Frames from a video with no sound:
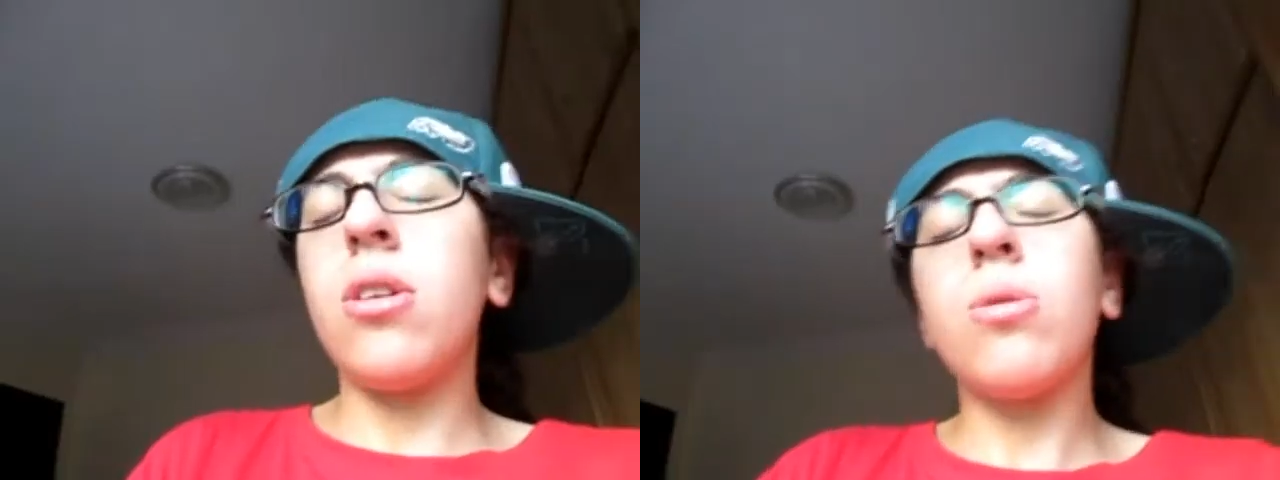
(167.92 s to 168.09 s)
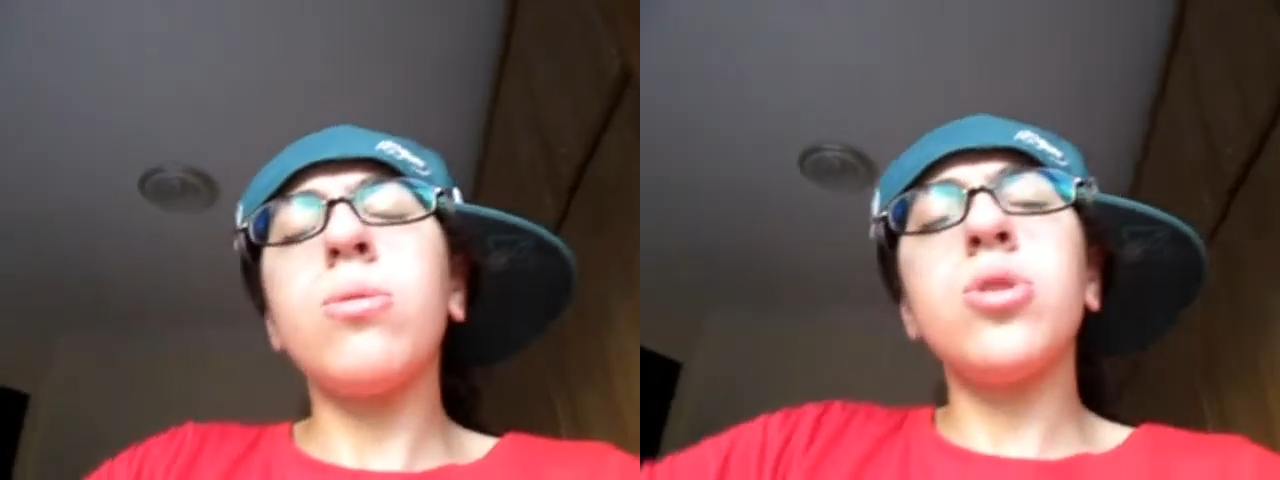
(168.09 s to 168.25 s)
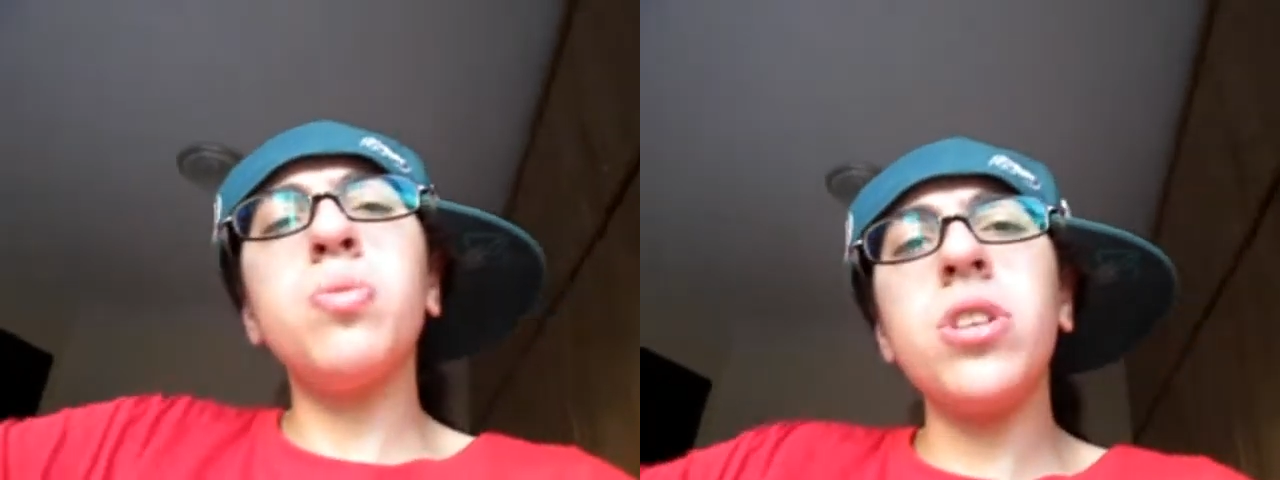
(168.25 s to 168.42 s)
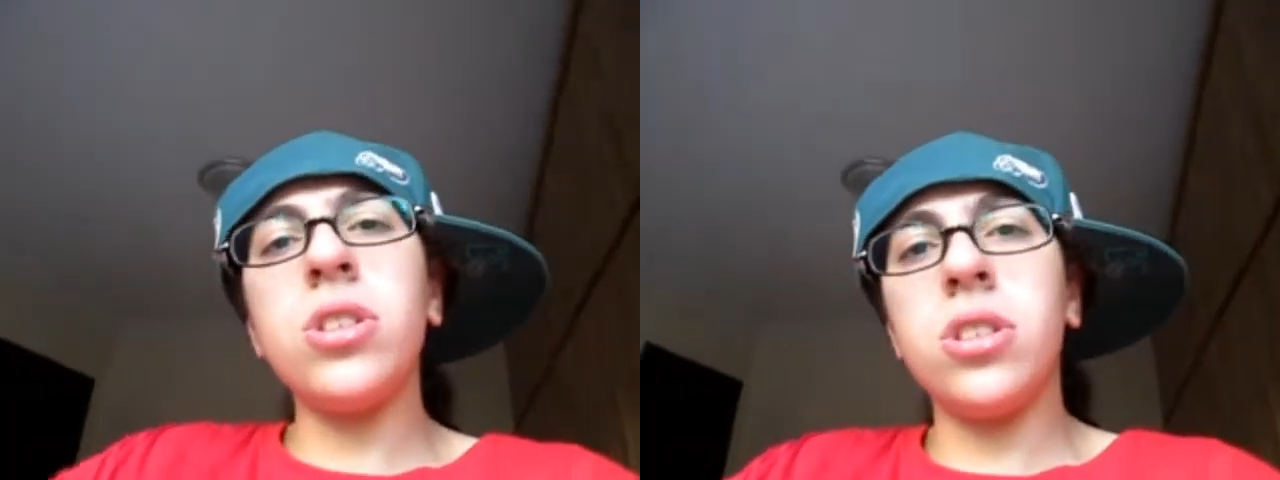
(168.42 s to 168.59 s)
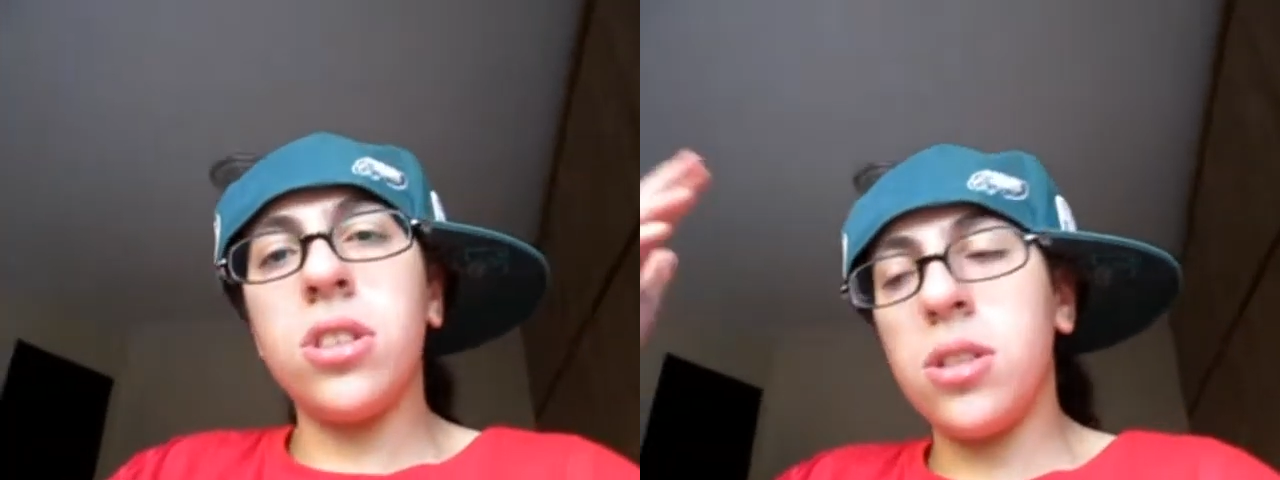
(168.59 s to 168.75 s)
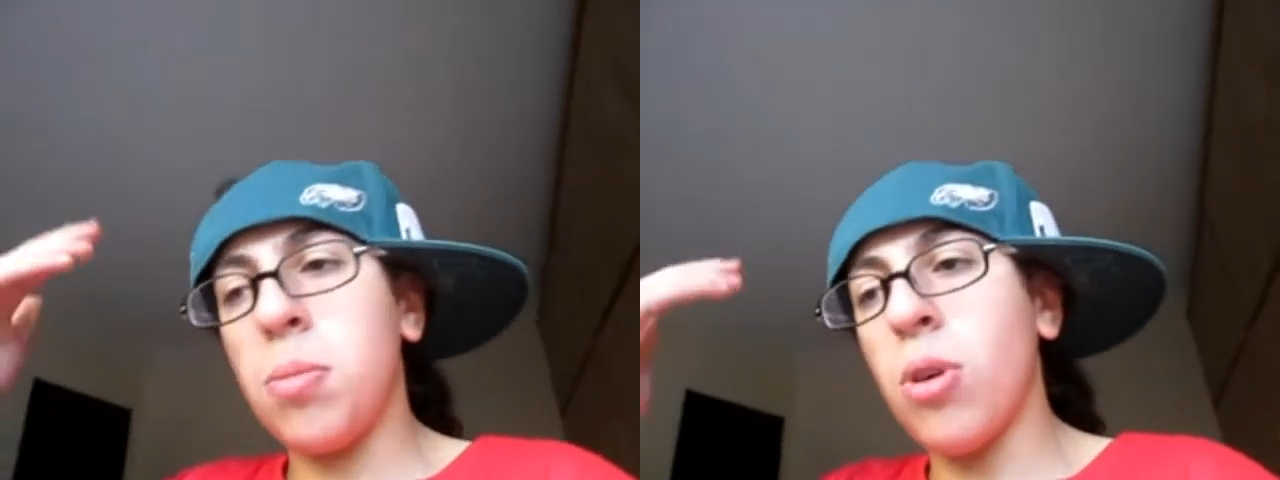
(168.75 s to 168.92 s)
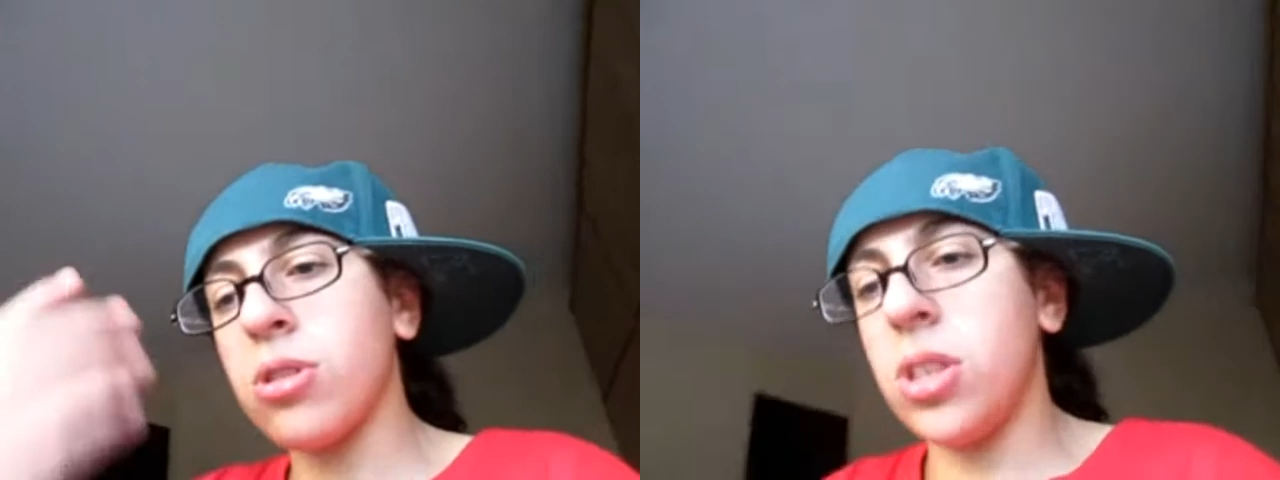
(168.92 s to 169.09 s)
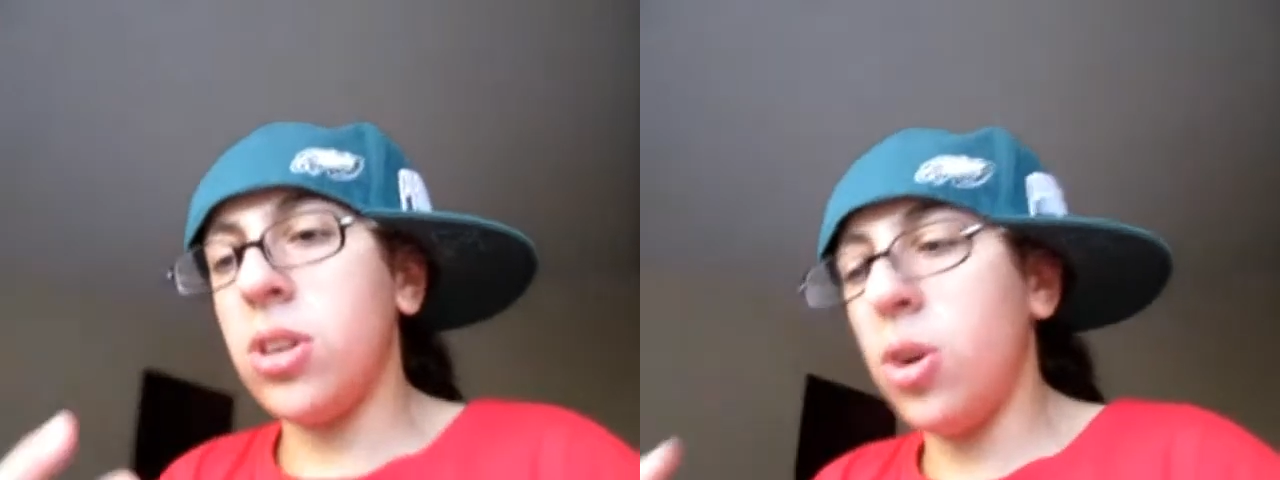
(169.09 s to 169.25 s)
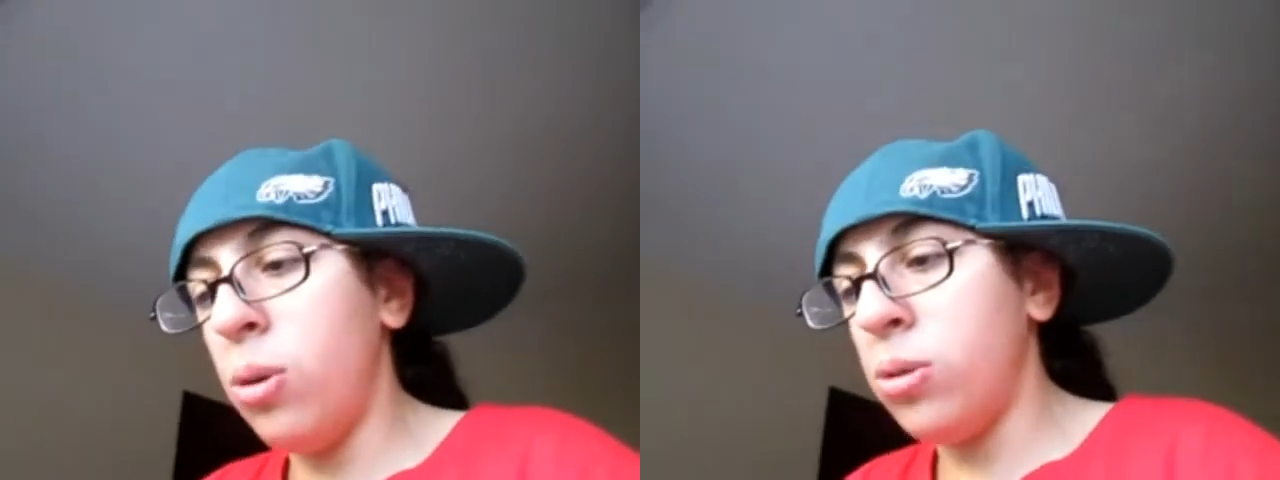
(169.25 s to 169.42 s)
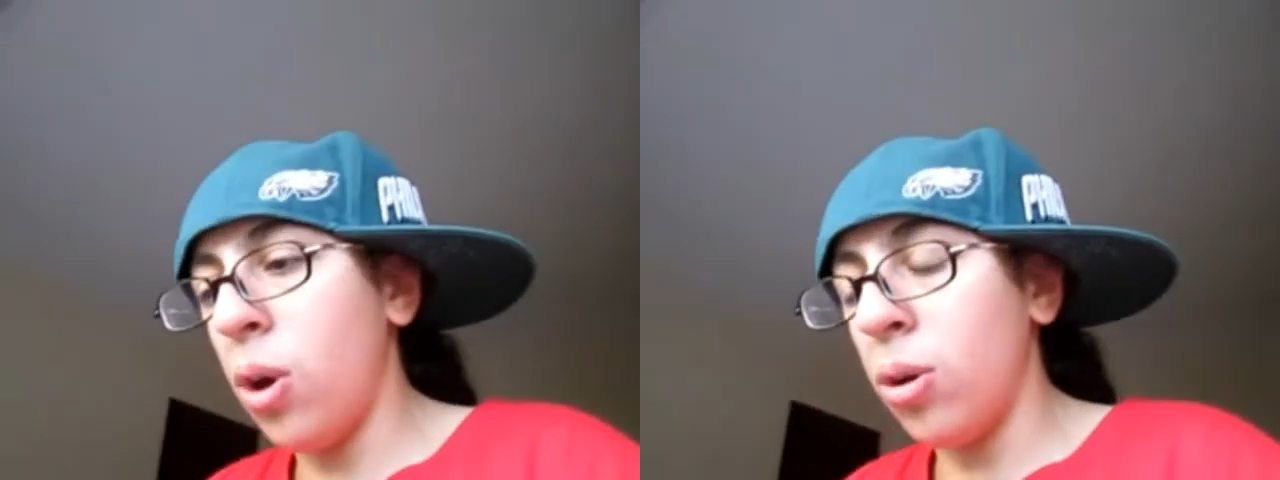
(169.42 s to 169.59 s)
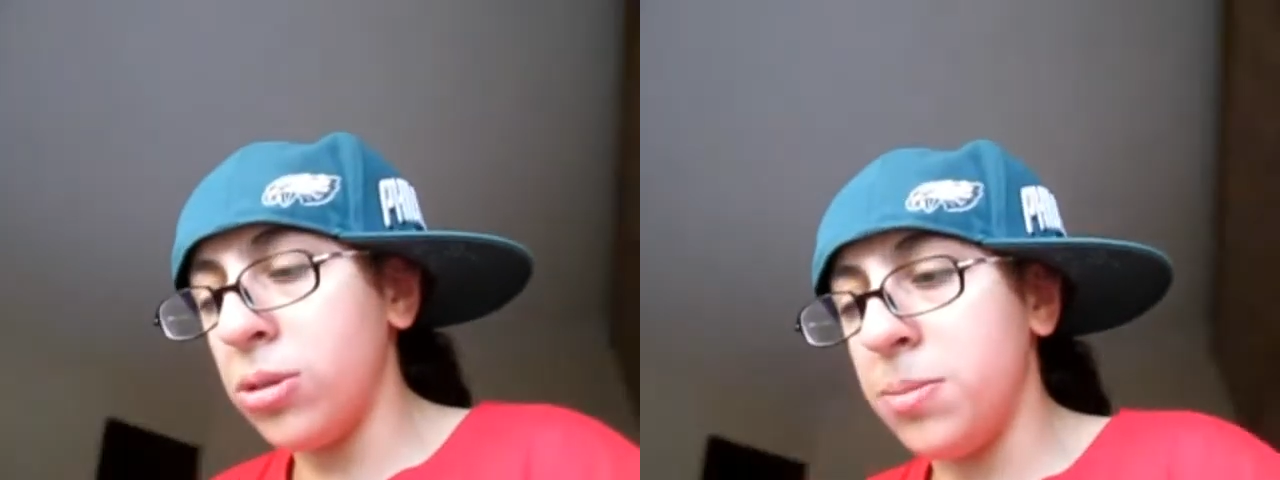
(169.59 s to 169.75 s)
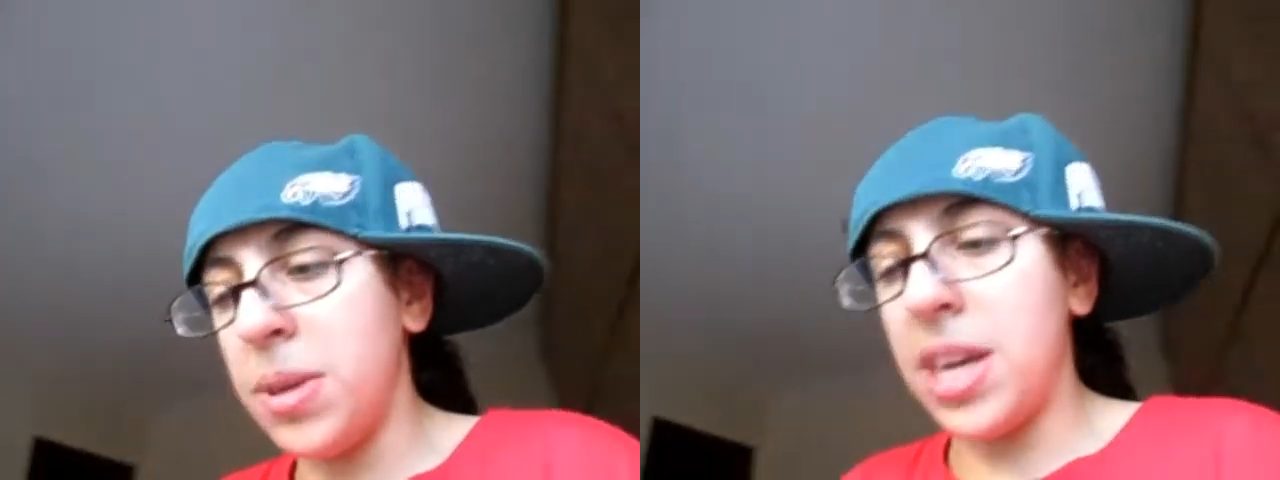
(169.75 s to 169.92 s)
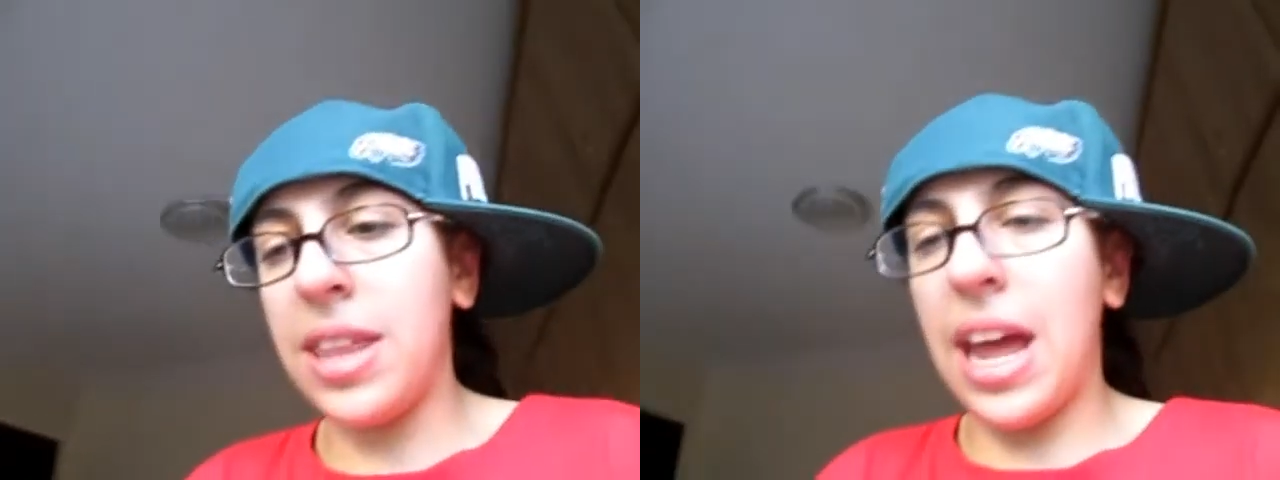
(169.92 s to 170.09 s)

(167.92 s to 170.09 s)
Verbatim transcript: There was once this person who told me